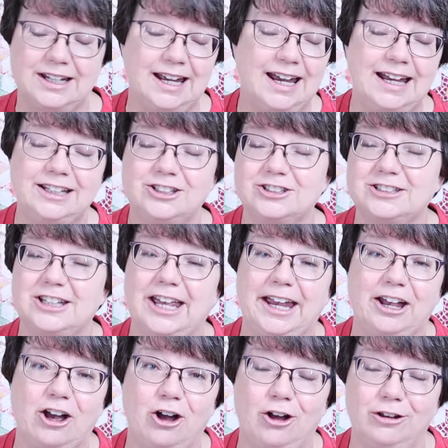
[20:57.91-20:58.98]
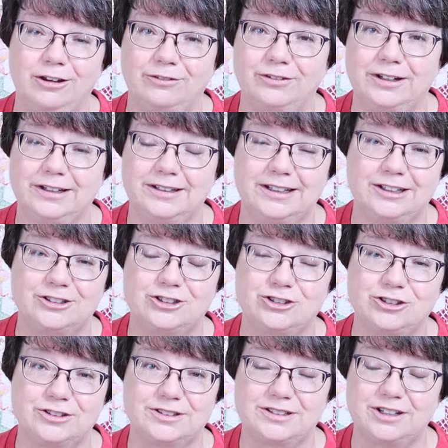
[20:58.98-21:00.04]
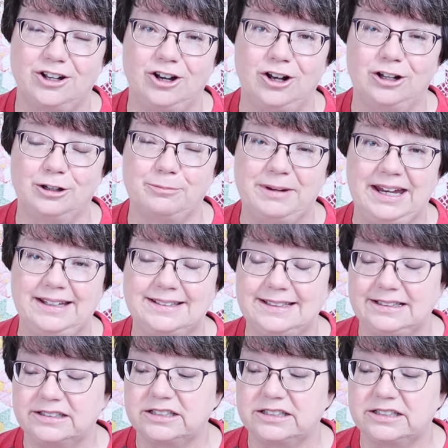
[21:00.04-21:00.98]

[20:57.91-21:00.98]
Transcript: I just like all of it. It's just all amazing.